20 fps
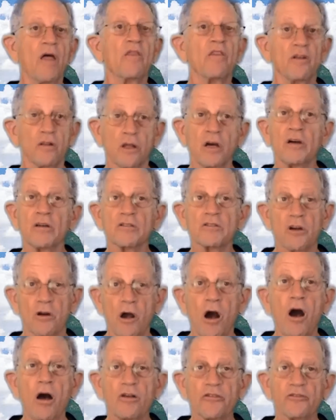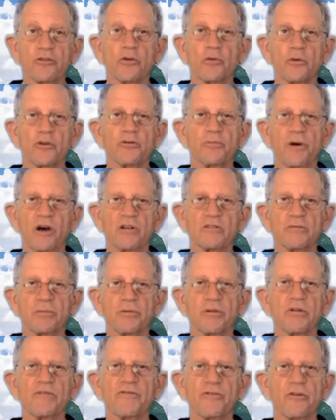The lungs are also
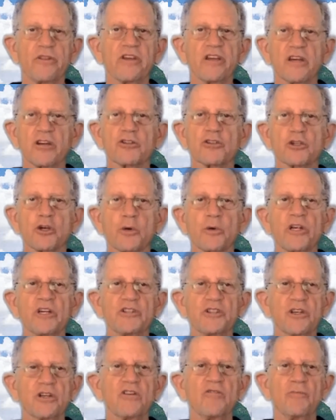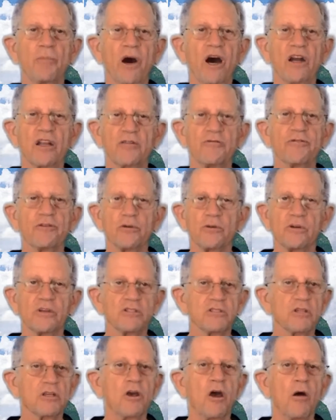responsible for the excretion of body
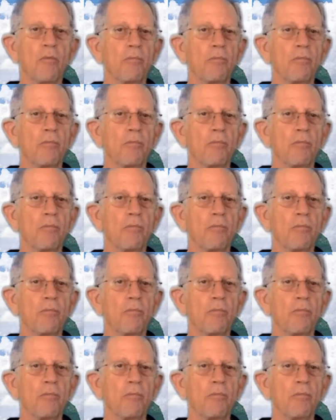fluids,